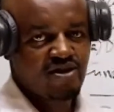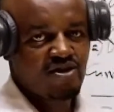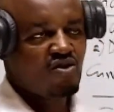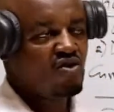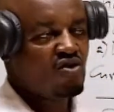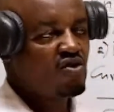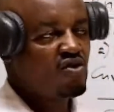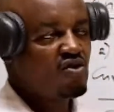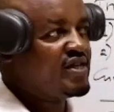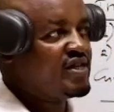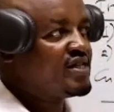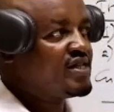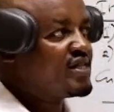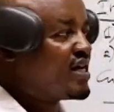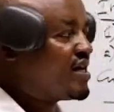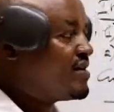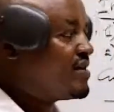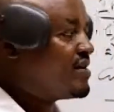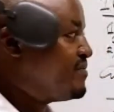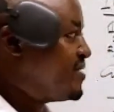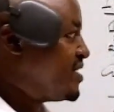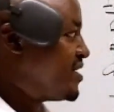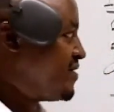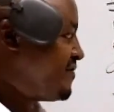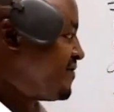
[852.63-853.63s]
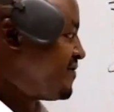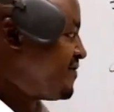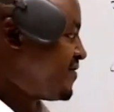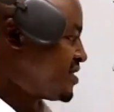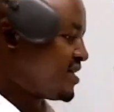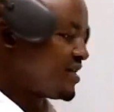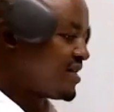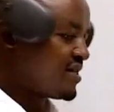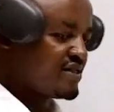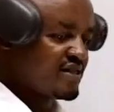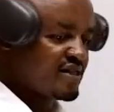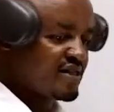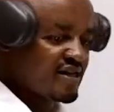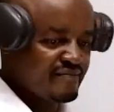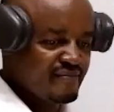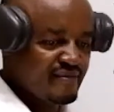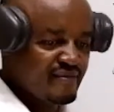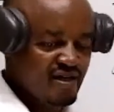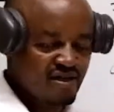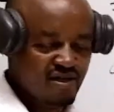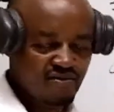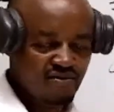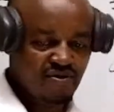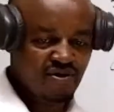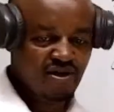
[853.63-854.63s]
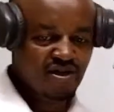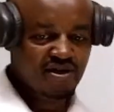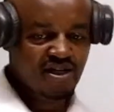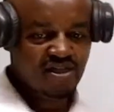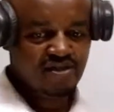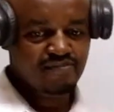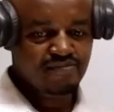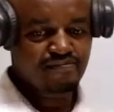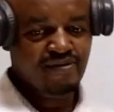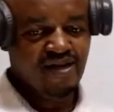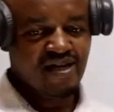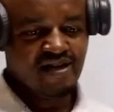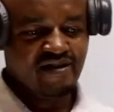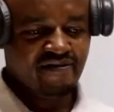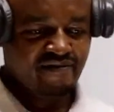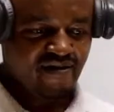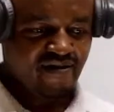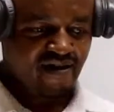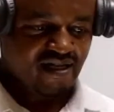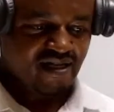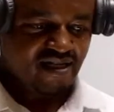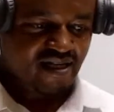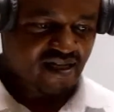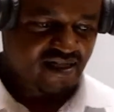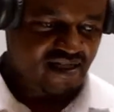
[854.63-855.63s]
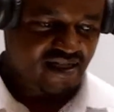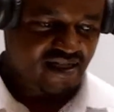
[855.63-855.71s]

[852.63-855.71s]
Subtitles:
or it can be a deferred tax liability. Will this be a deferred tax